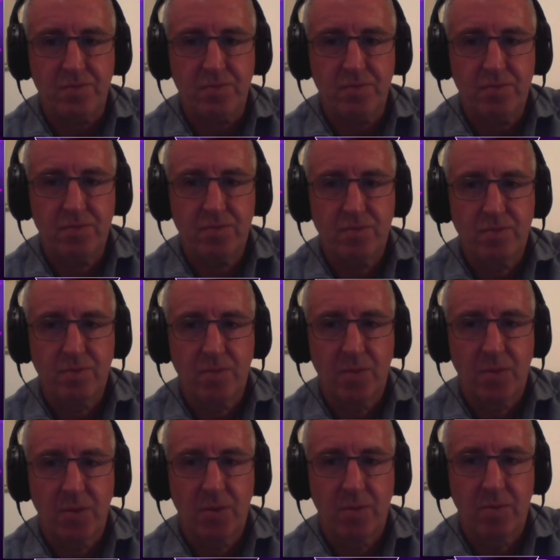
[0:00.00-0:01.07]

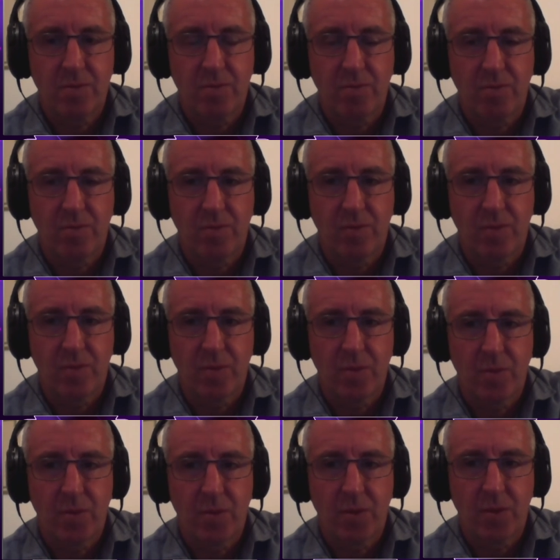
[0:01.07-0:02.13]

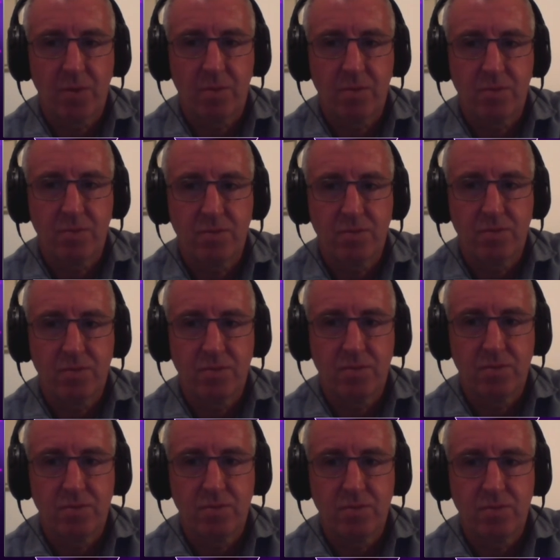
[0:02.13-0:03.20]

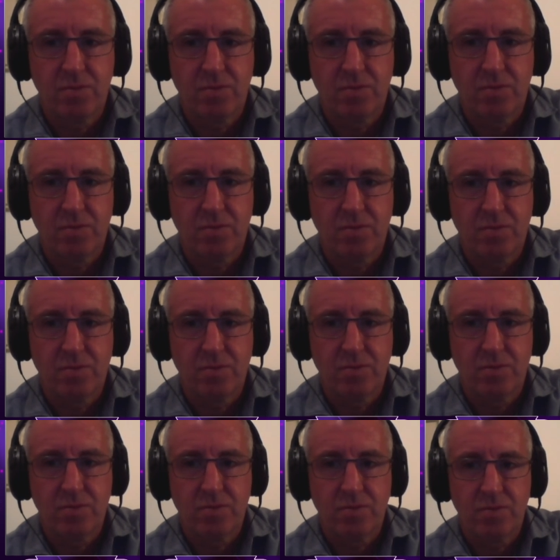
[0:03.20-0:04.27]

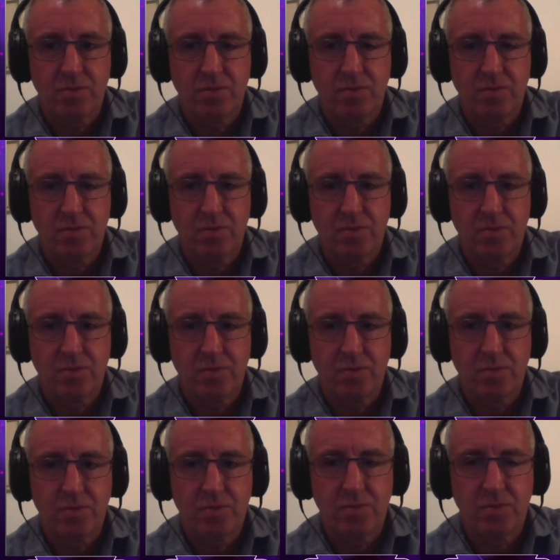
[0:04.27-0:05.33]

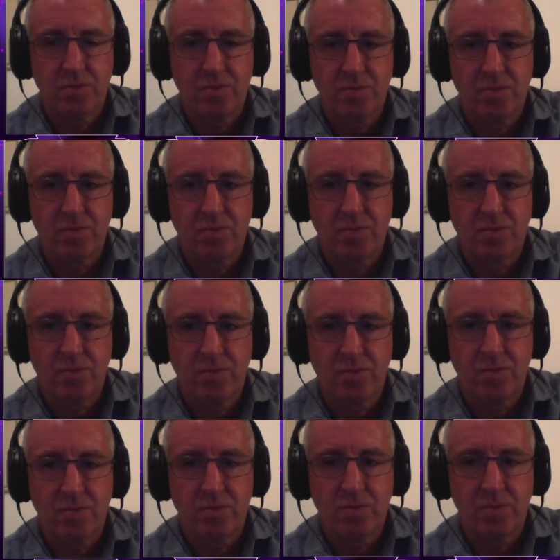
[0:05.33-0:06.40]

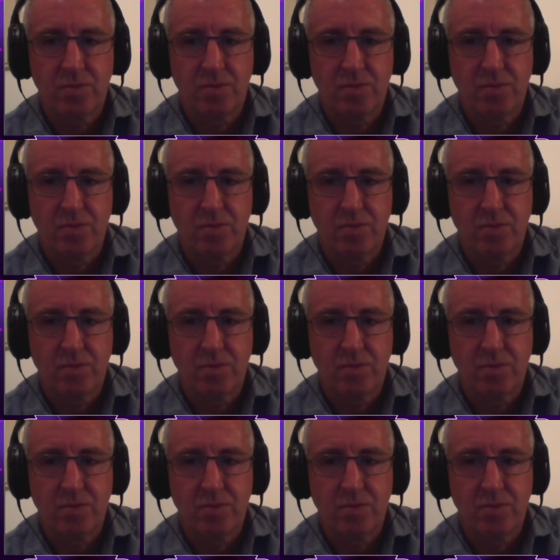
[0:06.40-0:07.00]
No words are spoken by the person on screen.